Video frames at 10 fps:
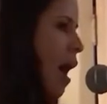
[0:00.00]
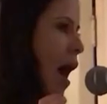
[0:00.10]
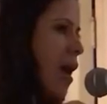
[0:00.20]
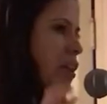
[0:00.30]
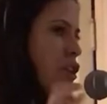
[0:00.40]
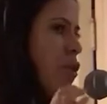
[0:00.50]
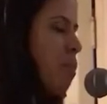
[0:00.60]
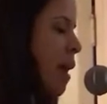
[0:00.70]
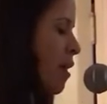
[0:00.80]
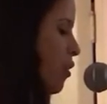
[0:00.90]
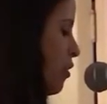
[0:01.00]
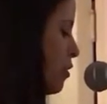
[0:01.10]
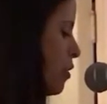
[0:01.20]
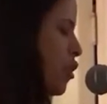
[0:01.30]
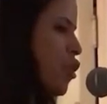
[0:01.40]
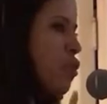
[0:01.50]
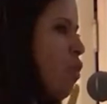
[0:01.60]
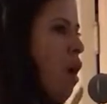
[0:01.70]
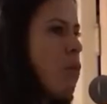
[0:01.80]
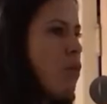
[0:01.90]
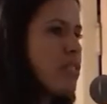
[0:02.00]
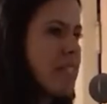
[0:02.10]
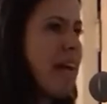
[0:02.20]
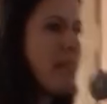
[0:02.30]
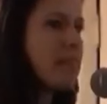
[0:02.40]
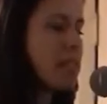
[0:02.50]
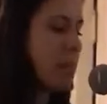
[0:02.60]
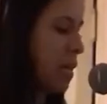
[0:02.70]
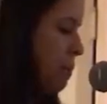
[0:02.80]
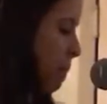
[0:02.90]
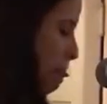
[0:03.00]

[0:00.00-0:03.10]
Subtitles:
I know better. You all will silence me.